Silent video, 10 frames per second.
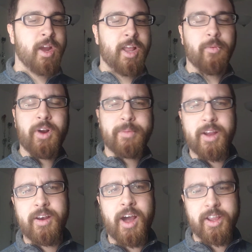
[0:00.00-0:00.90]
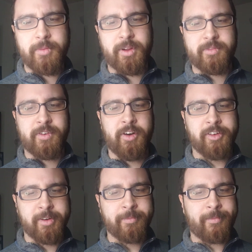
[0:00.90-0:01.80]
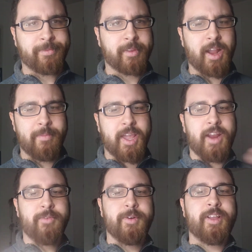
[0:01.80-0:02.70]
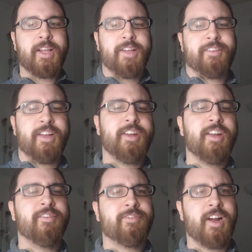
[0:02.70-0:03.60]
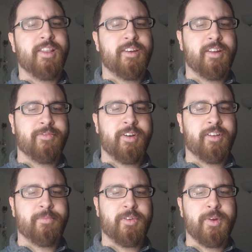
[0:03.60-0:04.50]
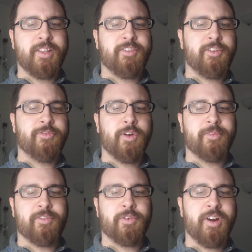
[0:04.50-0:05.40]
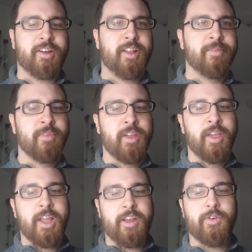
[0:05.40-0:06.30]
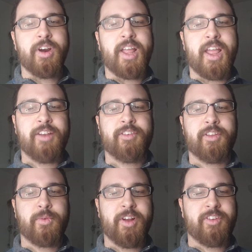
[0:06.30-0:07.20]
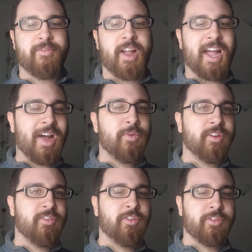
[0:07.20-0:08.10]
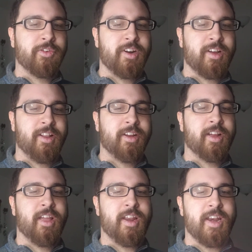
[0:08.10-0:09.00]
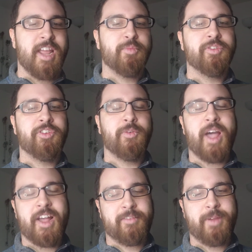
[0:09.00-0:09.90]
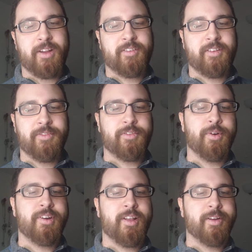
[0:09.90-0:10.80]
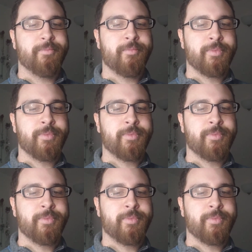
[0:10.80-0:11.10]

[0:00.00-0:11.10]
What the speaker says: And then what about an audiobook version? I began to realize that I need to find the difference between these two forms of storytelling in order to answer the question of how digital storytelling enables new aspects of storytelling.